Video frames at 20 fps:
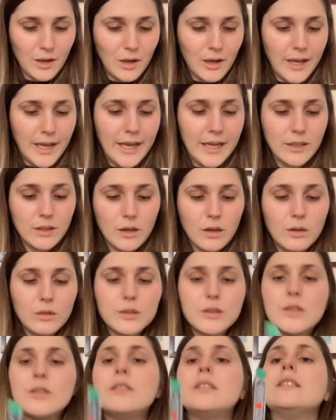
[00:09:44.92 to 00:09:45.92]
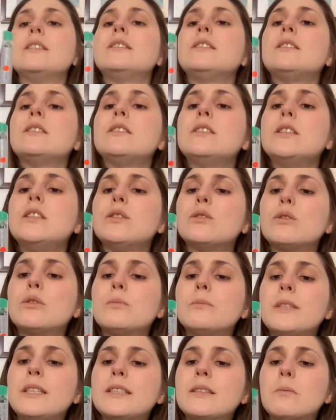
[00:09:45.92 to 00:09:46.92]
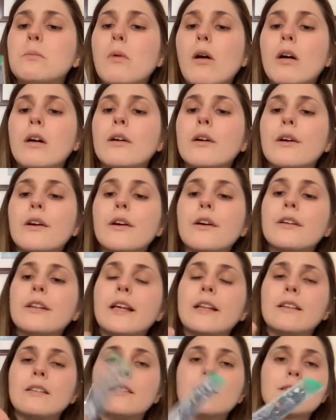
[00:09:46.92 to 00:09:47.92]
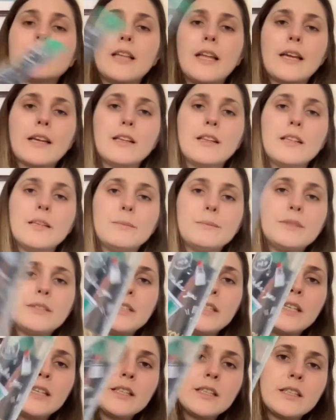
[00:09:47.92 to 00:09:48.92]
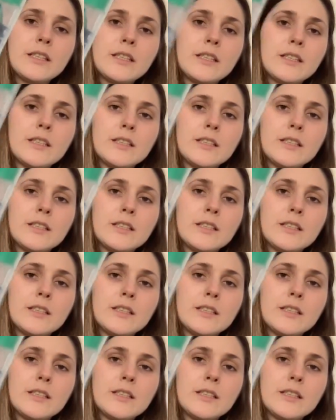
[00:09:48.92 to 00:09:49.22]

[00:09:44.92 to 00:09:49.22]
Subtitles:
And also this, she told me, is a marker that looks like lipstick,